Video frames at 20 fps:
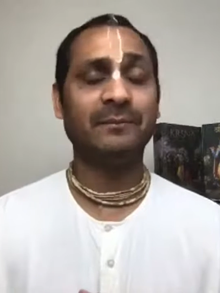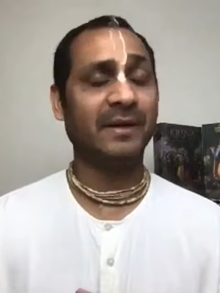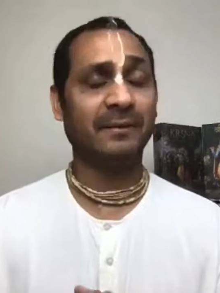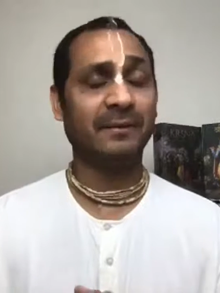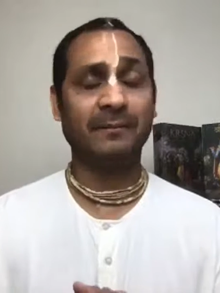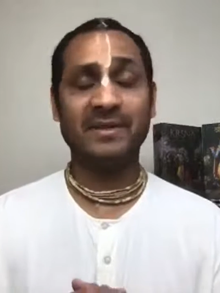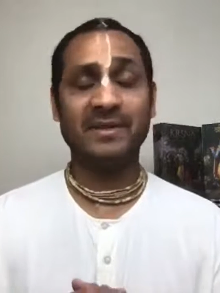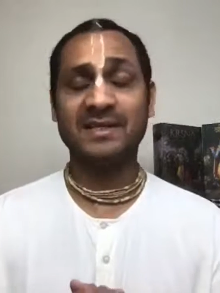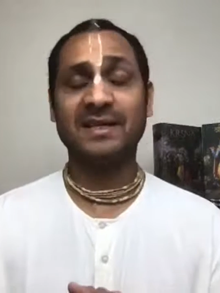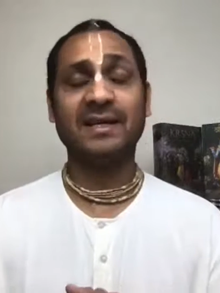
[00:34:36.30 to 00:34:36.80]

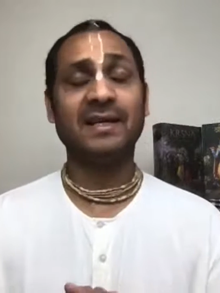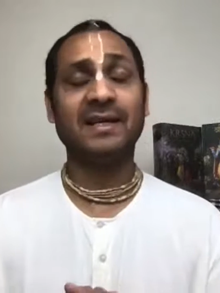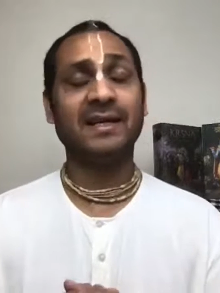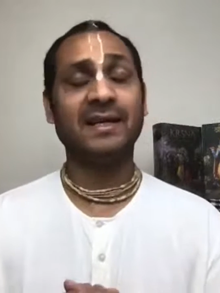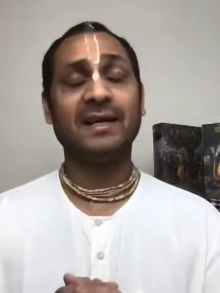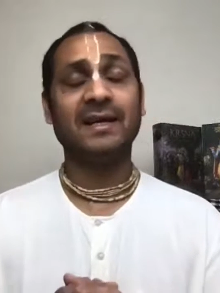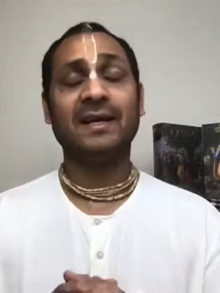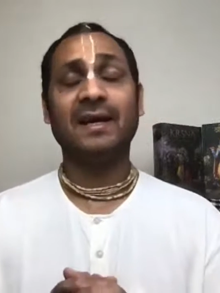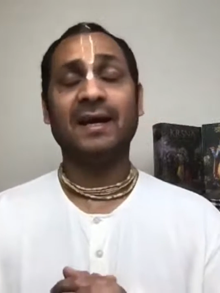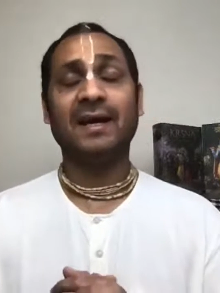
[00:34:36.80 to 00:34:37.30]
basically,
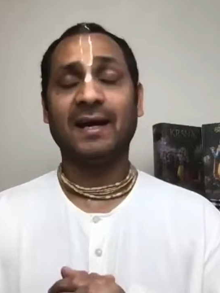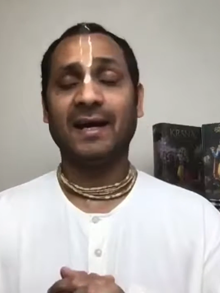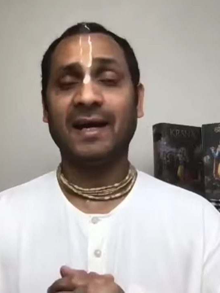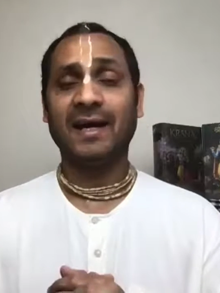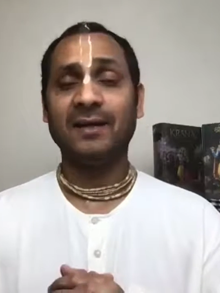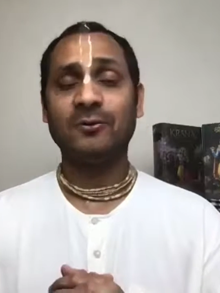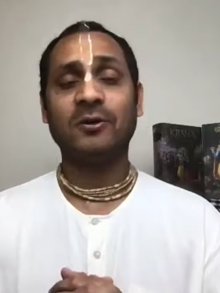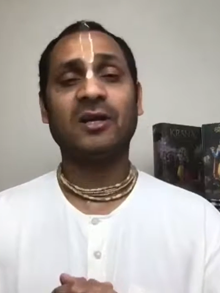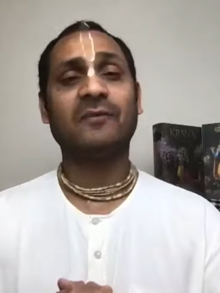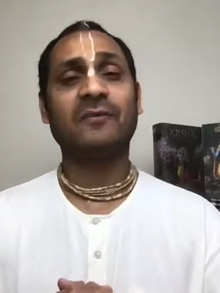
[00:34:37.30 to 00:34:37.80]

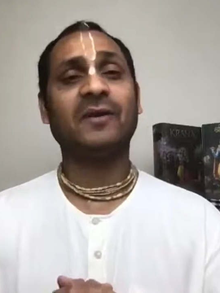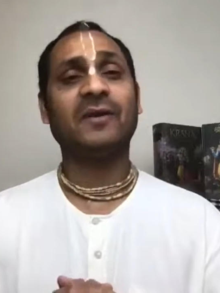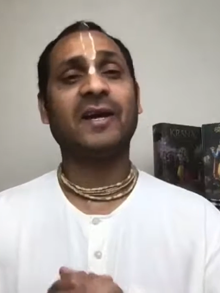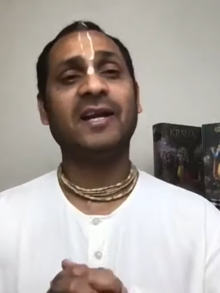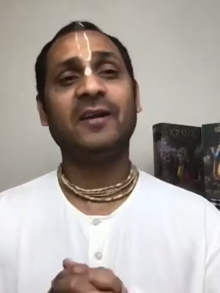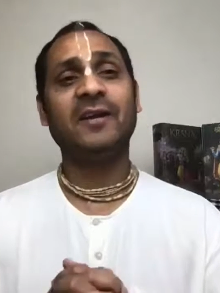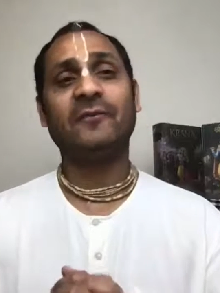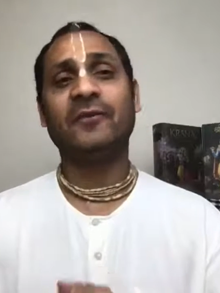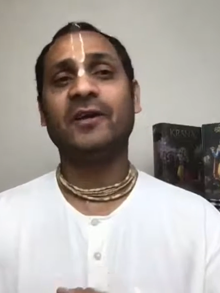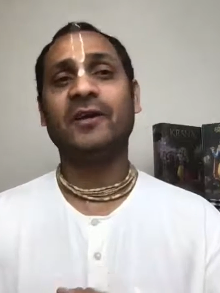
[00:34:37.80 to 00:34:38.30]
I do not have
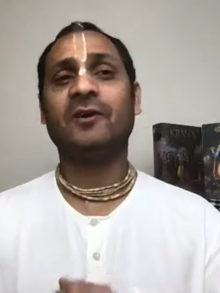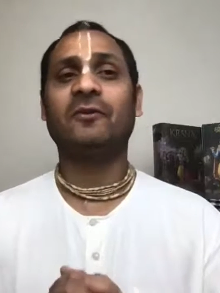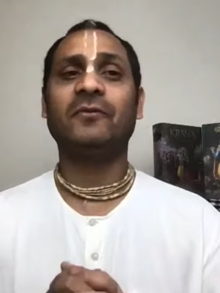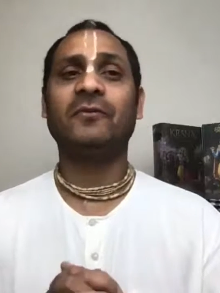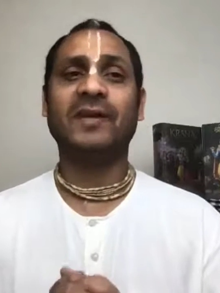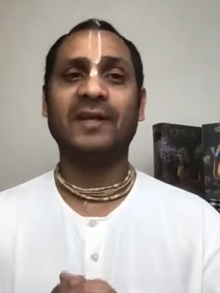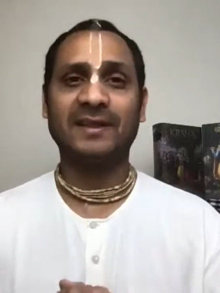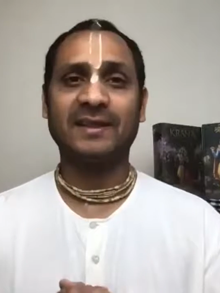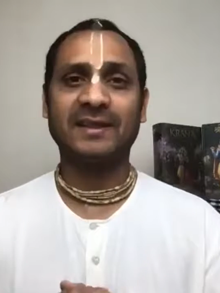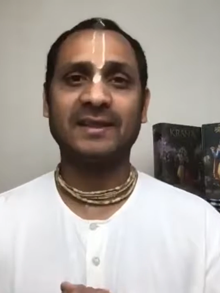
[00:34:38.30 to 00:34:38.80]
any fear of
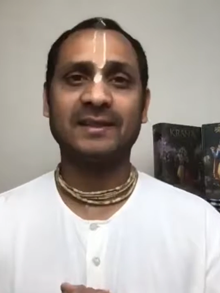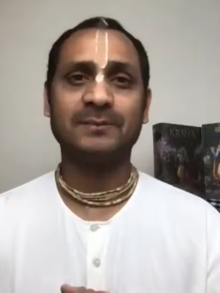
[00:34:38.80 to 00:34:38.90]
death.